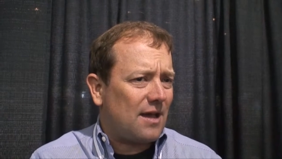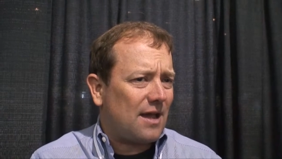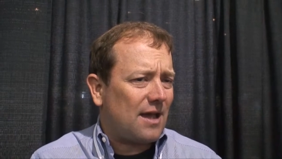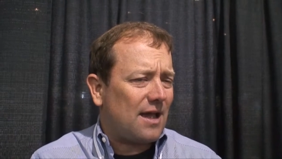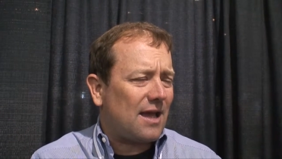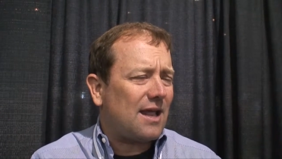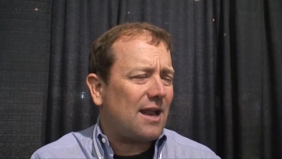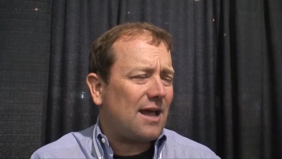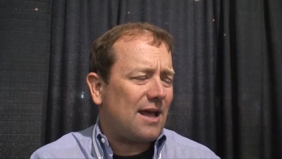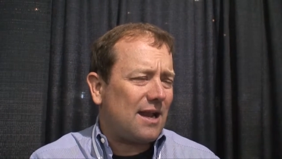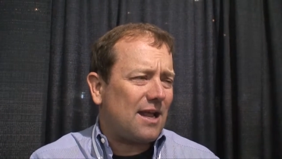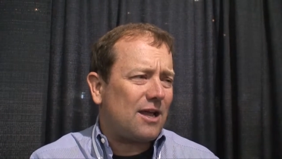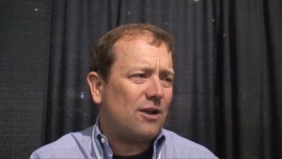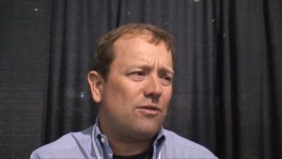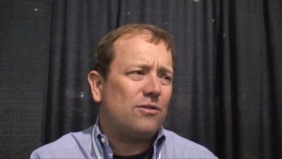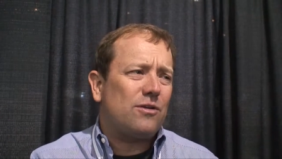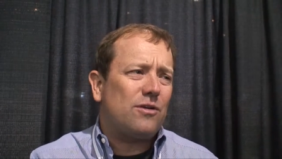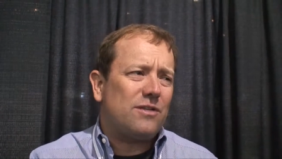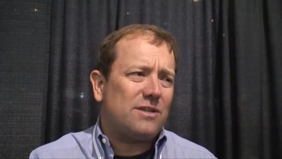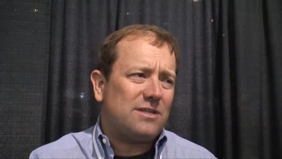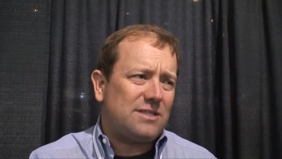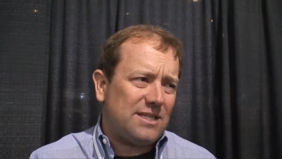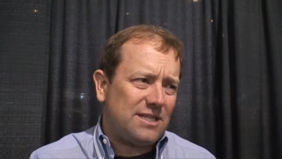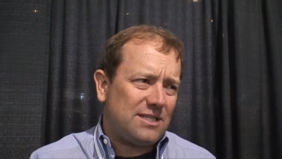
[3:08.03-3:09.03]
and, and I don't know
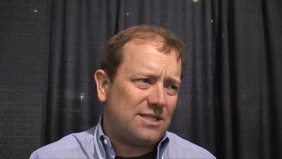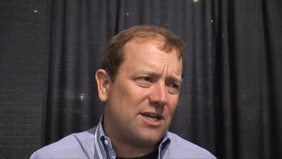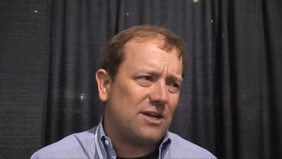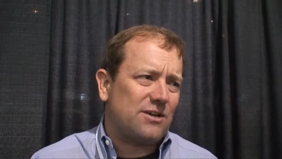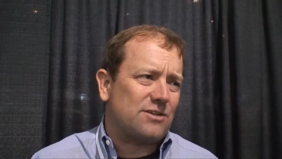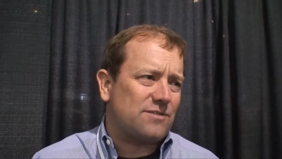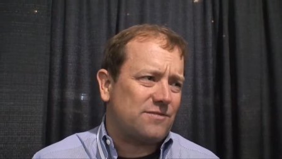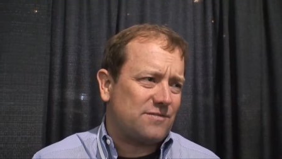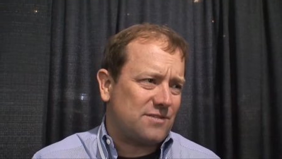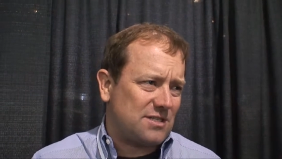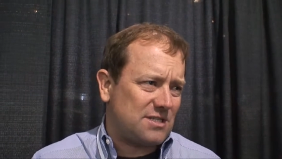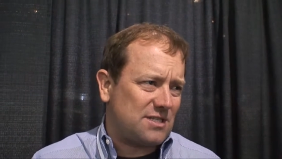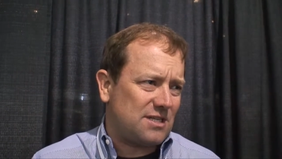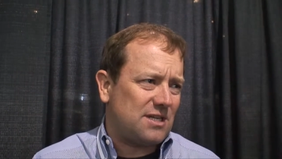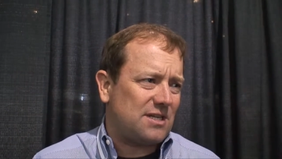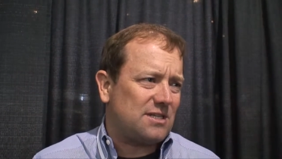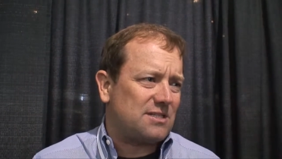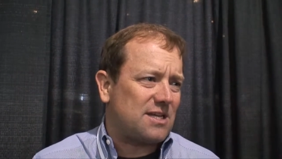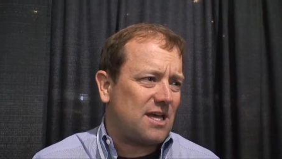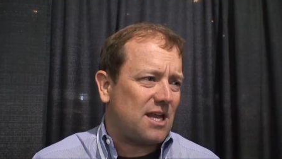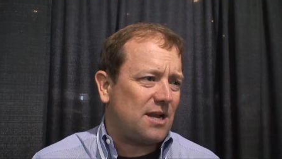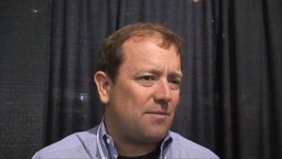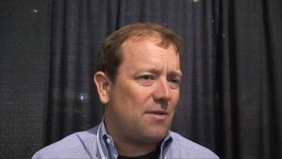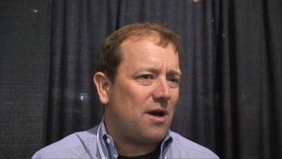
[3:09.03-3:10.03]
the details of the city of
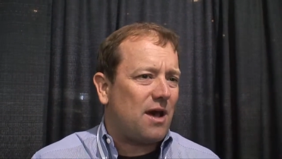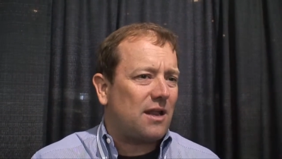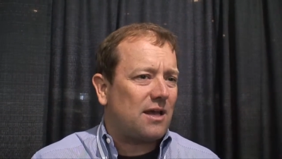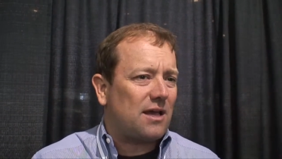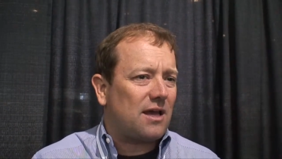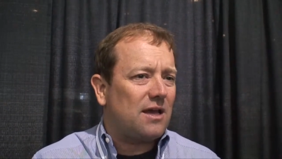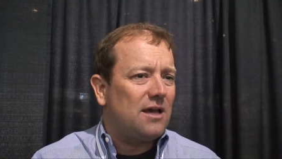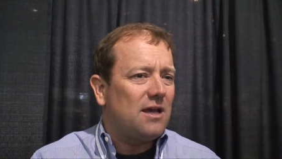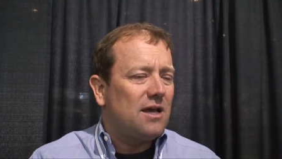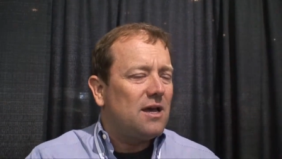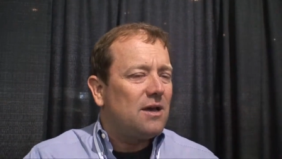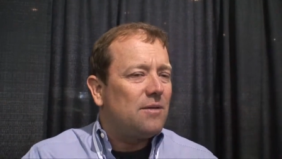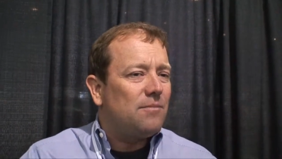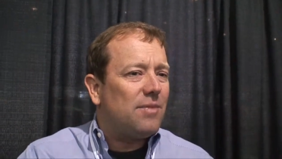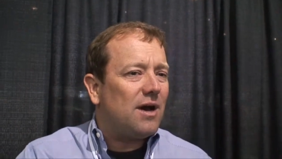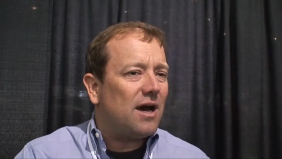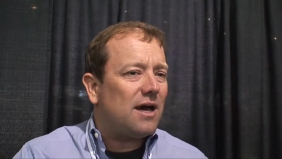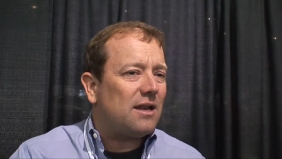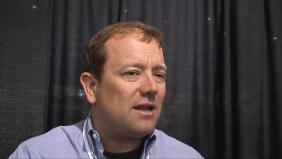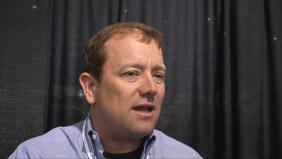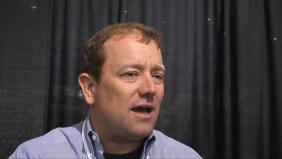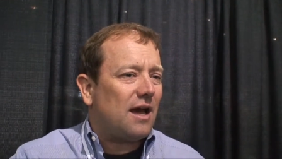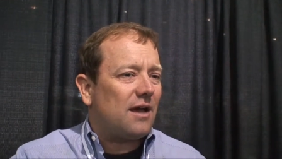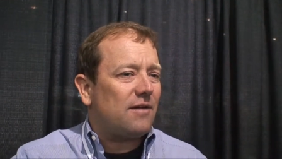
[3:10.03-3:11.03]
Santa Monica,
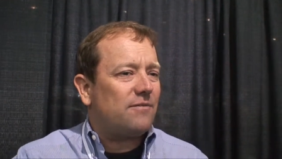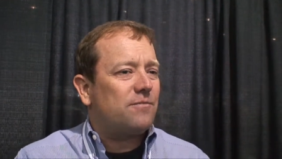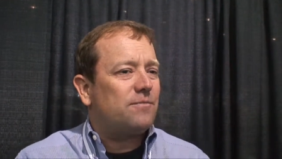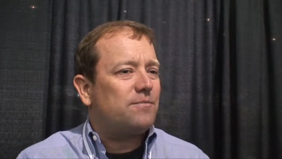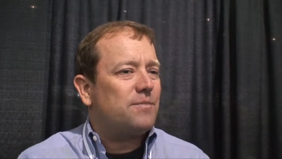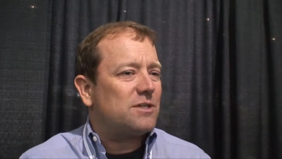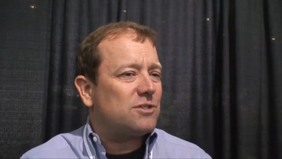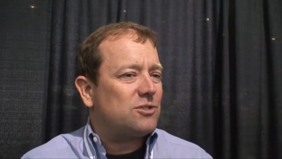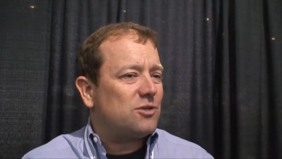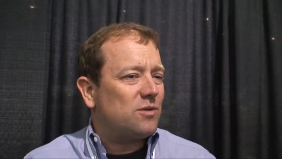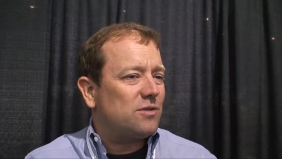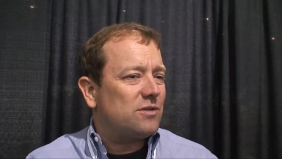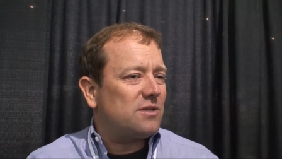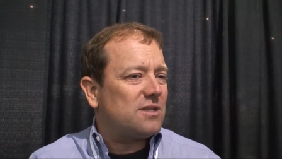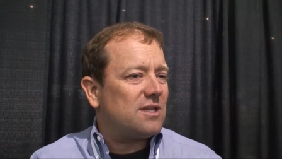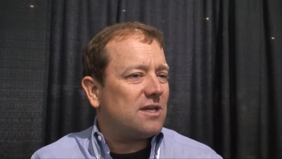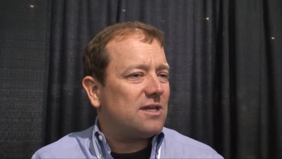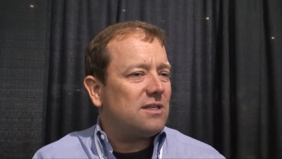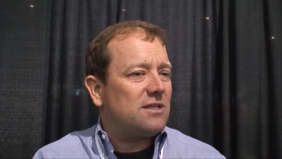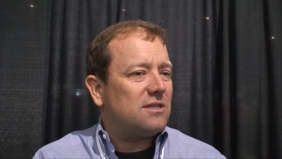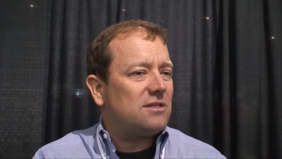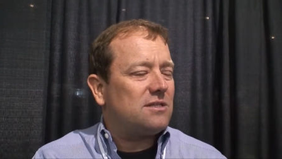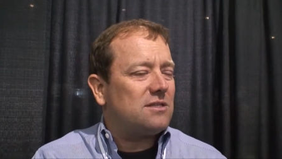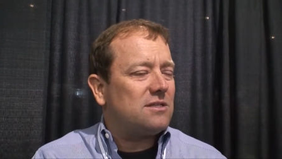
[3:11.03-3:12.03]
but I've been told that they